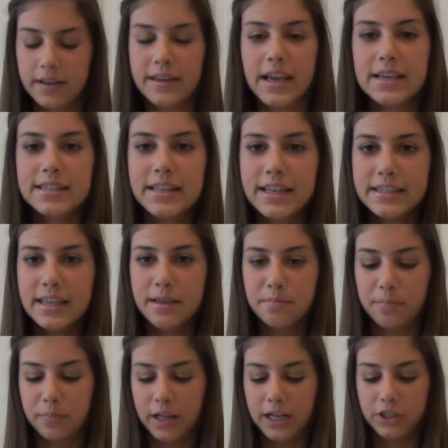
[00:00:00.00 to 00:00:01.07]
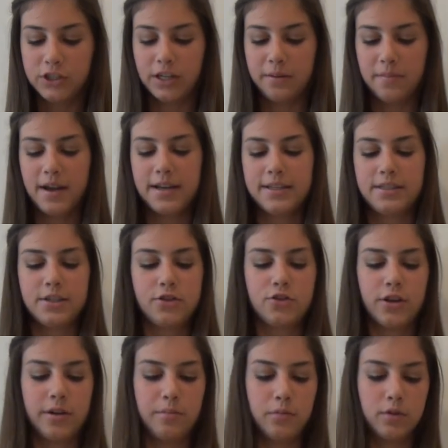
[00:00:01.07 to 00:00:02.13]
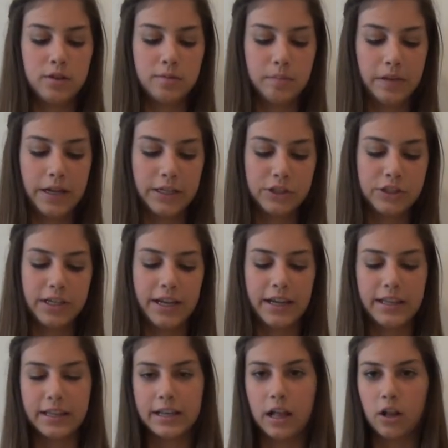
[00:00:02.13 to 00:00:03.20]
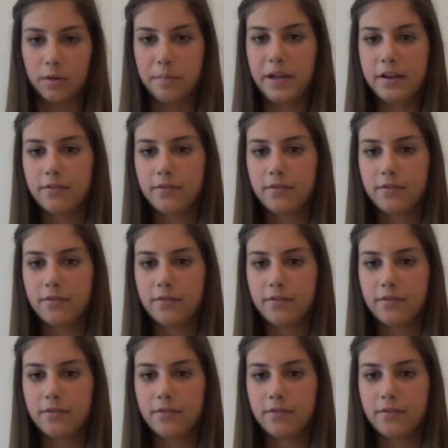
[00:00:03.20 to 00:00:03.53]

Next is a blush, and mine is the Dream Mousse Blush in the color Pink